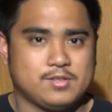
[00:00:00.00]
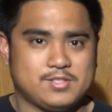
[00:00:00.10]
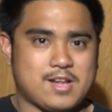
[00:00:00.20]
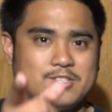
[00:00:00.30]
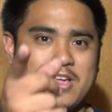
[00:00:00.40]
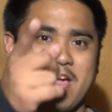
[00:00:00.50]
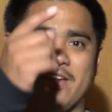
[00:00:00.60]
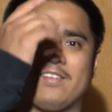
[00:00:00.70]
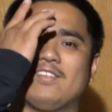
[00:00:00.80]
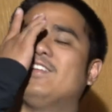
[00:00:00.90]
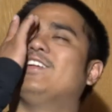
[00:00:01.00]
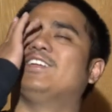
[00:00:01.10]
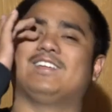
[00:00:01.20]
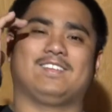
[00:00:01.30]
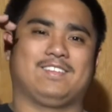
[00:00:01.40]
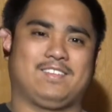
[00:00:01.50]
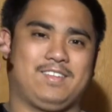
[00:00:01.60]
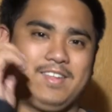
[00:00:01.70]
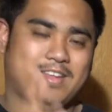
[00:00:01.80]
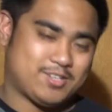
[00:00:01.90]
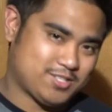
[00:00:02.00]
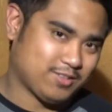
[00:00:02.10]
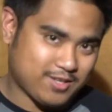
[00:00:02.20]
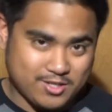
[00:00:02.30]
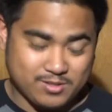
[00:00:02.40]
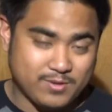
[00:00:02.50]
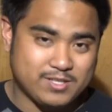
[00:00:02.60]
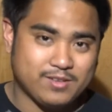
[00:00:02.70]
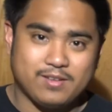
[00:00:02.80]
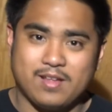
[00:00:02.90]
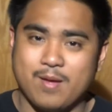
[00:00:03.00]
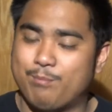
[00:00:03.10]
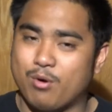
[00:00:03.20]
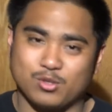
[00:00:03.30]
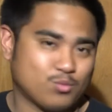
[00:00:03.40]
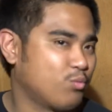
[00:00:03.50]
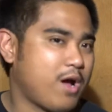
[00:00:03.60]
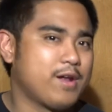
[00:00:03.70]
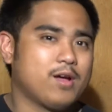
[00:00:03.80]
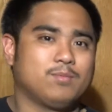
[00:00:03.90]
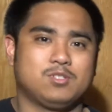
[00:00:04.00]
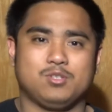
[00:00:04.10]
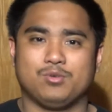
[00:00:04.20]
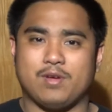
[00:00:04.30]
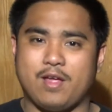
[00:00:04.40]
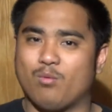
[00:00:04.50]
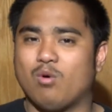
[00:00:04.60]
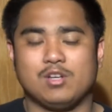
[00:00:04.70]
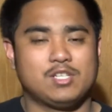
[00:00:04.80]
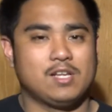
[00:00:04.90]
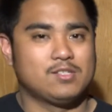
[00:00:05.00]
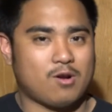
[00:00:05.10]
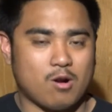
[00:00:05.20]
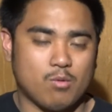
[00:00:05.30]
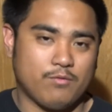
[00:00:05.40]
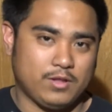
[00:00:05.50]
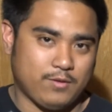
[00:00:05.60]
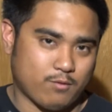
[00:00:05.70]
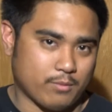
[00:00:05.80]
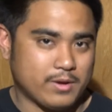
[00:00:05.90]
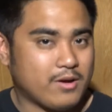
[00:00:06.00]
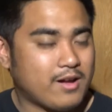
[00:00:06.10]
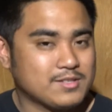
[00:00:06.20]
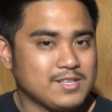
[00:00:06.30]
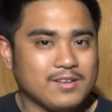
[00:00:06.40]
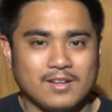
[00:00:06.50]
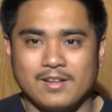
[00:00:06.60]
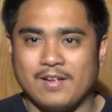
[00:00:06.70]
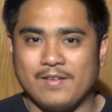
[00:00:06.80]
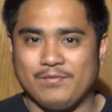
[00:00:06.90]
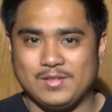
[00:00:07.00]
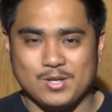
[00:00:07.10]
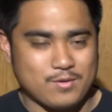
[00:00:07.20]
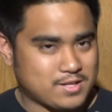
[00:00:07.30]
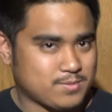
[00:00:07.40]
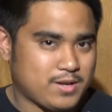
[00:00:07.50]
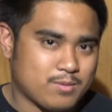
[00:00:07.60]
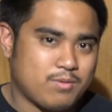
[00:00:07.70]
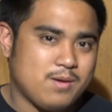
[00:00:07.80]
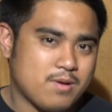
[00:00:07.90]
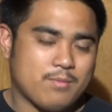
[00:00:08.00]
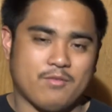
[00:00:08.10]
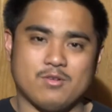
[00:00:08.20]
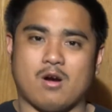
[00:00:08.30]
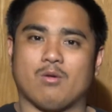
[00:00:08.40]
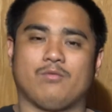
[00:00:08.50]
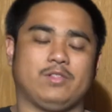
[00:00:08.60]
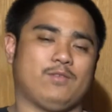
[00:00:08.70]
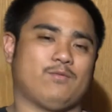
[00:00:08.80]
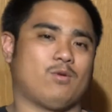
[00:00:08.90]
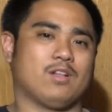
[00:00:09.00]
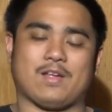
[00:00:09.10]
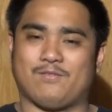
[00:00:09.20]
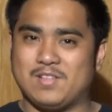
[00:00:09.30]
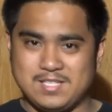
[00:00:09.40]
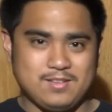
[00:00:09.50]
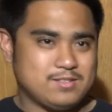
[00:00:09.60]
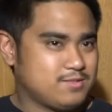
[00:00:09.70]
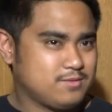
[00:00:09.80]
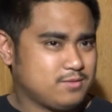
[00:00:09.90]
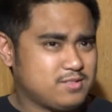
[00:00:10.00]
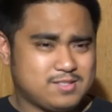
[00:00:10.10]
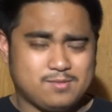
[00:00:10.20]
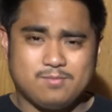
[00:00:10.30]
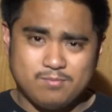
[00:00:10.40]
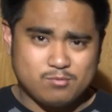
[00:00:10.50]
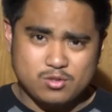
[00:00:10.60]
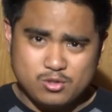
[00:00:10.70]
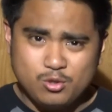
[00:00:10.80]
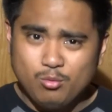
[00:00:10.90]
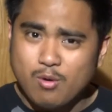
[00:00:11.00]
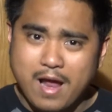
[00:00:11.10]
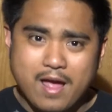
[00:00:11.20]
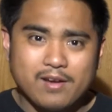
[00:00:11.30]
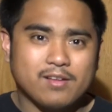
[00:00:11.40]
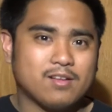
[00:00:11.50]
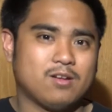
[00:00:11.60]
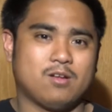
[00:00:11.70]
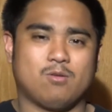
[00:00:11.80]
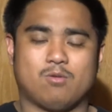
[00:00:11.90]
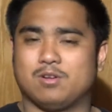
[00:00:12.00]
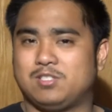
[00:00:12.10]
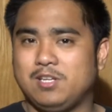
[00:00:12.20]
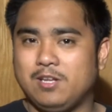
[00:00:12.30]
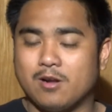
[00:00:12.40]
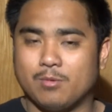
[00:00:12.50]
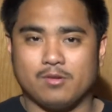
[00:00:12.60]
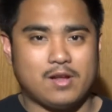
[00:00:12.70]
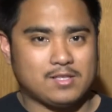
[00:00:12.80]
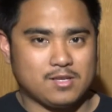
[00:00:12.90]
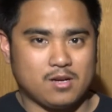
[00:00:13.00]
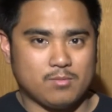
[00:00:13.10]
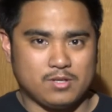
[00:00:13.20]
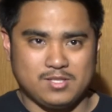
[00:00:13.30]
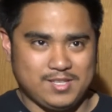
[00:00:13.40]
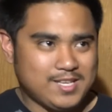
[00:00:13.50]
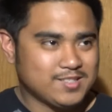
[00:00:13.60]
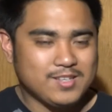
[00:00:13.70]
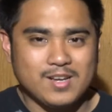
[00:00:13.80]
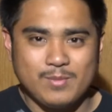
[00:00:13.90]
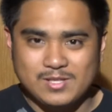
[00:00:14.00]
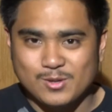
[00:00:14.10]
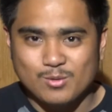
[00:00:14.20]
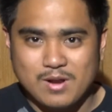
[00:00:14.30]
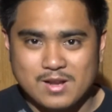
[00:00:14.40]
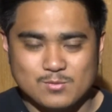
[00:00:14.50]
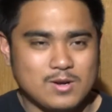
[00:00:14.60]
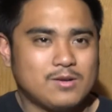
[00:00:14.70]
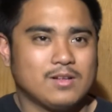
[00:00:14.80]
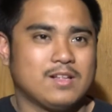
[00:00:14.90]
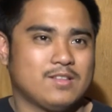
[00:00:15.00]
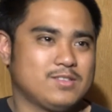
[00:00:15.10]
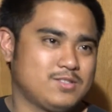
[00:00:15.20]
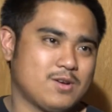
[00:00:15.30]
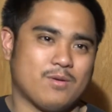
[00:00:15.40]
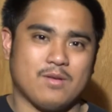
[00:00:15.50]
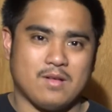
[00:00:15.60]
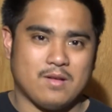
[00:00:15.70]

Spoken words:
Saturn Sky. Get yourself that transmission. It bolts right up to a 1J to R154 bell housing. Don't have to pay the premium of an R154 like 2 grand, or a CD009 setup, which is easily going to be 2 grand as well. So